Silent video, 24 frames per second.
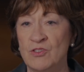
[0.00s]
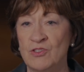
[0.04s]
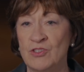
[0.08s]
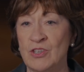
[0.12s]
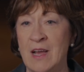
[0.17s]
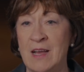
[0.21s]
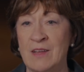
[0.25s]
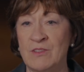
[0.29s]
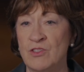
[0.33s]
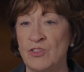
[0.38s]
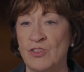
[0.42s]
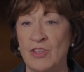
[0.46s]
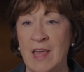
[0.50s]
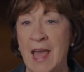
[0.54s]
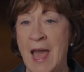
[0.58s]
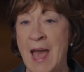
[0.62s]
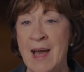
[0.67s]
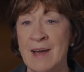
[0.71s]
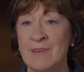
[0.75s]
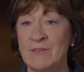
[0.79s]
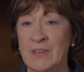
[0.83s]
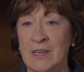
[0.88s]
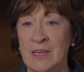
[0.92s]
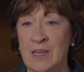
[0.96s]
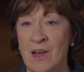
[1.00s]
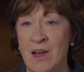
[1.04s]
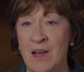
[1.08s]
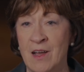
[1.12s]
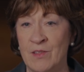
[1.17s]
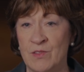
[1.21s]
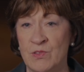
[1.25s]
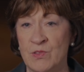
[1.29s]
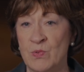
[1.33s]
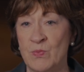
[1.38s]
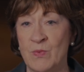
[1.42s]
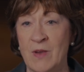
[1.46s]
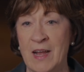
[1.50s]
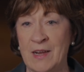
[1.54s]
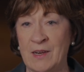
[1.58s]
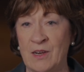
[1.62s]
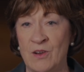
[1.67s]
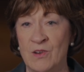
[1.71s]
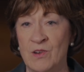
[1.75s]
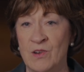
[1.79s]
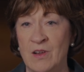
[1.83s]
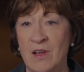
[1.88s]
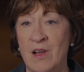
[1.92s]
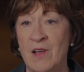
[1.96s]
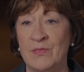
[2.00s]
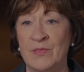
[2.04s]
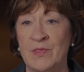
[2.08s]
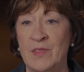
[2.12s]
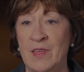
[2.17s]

Judge Kavanaugh's record on